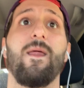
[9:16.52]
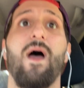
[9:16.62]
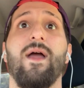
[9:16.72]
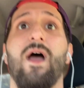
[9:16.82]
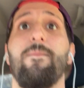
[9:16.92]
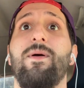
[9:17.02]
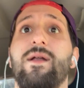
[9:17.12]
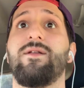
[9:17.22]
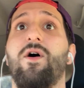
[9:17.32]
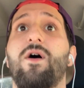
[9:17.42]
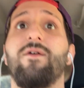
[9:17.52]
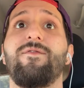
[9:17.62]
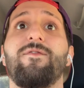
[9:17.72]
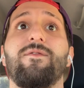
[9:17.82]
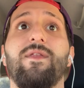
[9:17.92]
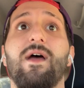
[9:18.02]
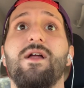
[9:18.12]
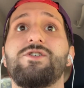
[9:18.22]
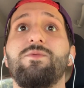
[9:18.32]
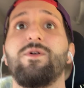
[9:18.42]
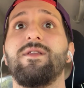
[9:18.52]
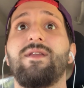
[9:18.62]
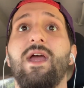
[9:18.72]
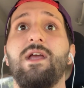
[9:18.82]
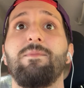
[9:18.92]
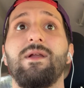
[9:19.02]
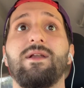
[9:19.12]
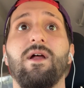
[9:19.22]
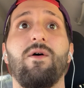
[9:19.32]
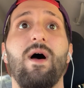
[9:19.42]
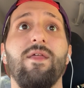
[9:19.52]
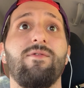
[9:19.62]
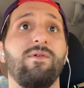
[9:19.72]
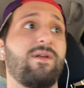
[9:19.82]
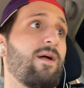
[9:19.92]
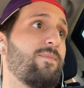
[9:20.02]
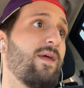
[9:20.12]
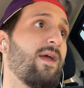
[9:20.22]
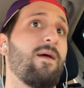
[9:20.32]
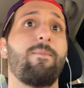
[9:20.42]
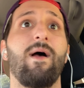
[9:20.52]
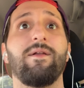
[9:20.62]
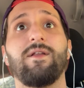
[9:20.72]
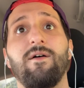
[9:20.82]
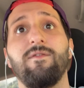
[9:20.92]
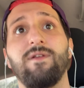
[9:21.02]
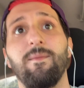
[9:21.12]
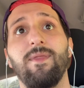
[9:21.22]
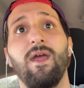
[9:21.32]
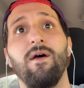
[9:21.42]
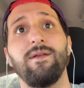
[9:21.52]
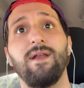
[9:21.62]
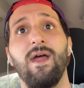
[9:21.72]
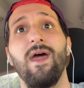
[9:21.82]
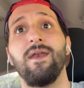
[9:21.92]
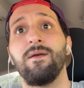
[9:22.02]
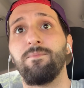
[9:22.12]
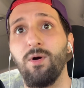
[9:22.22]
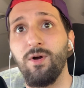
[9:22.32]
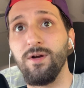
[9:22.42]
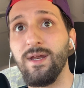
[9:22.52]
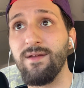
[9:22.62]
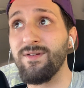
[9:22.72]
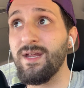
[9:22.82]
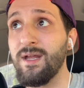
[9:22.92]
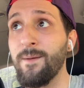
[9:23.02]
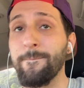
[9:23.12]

I got pissed off that she wouldn't take me, so I threw something. It bounced off of something else and broke her TV.